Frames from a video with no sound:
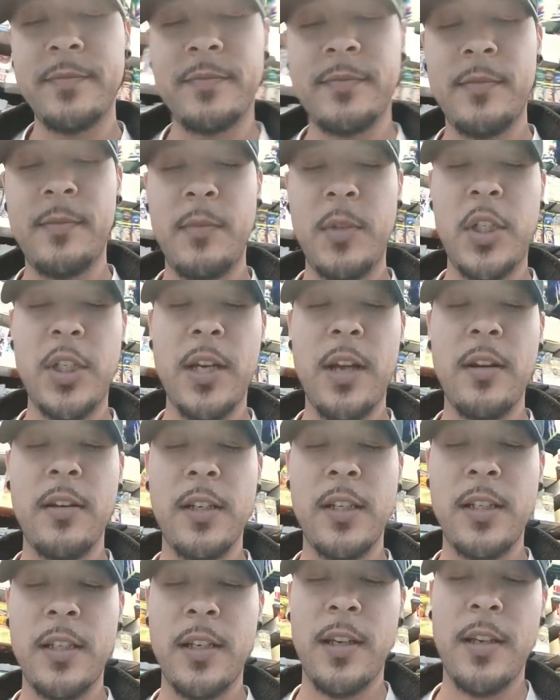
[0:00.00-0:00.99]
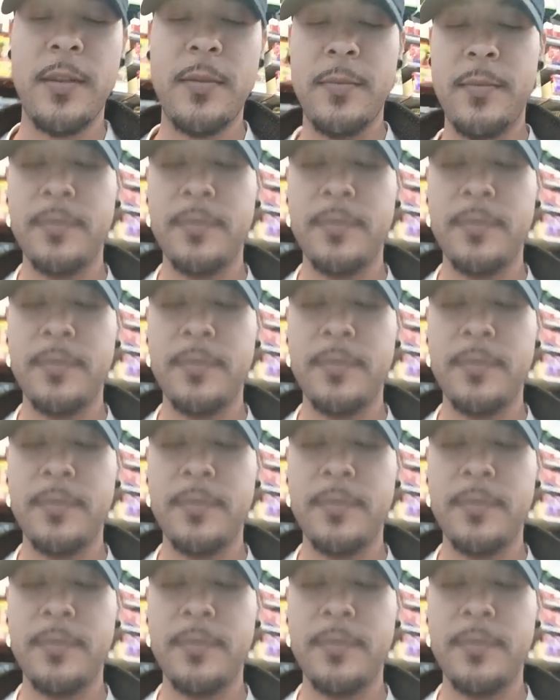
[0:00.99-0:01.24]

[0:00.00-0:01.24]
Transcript: Let me share the shit.